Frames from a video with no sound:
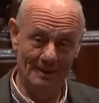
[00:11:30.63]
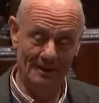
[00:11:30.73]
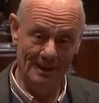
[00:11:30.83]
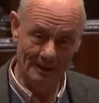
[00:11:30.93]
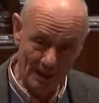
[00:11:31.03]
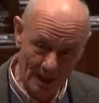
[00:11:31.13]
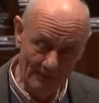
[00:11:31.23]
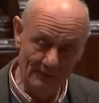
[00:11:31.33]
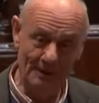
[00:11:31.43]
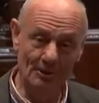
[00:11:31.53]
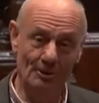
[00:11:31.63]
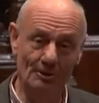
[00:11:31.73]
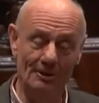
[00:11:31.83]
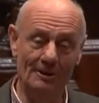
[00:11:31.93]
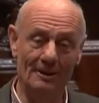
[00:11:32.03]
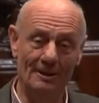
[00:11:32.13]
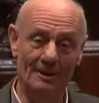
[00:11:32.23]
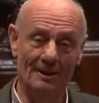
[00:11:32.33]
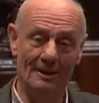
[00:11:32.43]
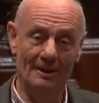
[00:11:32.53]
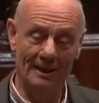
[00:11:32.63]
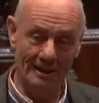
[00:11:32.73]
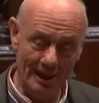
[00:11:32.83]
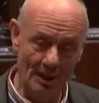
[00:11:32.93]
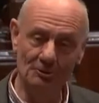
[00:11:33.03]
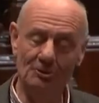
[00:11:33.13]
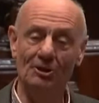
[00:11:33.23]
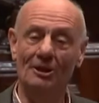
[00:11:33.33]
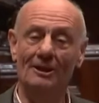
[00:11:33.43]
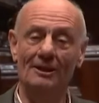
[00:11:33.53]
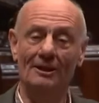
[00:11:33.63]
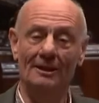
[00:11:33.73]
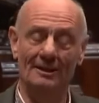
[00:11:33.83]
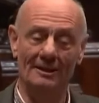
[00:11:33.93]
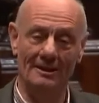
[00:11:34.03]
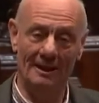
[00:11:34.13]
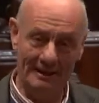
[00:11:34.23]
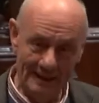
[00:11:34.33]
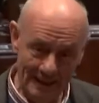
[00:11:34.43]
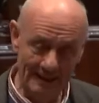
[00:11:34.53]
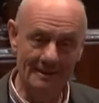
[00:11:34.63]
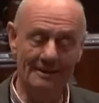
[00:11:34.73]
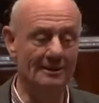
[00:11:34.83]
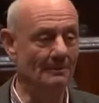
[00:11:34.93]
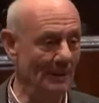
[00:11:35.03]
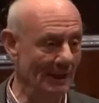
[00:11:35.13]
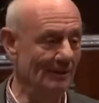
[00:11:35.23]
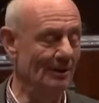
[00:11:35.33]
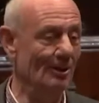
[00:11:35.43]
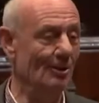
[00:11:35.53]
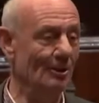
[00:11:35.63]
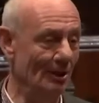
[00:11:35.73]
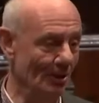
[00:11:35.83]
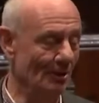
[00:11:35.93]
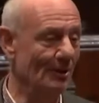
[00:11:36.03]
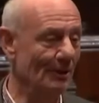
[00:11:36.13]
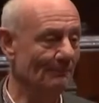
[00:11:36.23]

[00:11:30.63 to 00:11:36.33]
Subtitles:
their livelihood, their culture, their kids depended on the earth,